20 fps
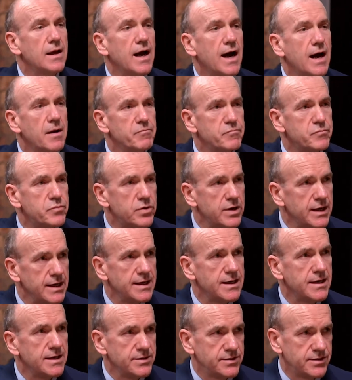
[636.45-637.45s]
and bring
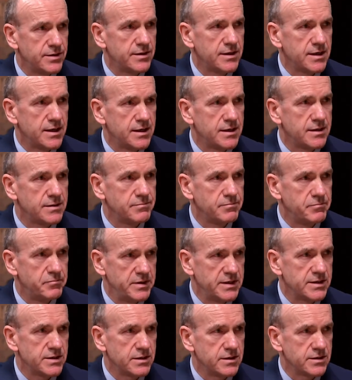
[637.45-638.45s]
it into their
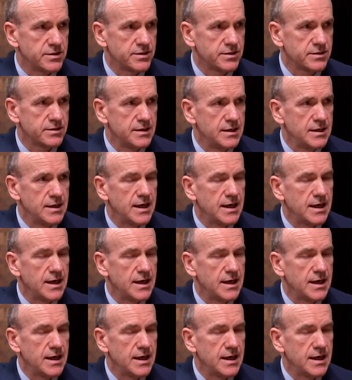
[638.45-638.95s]
business.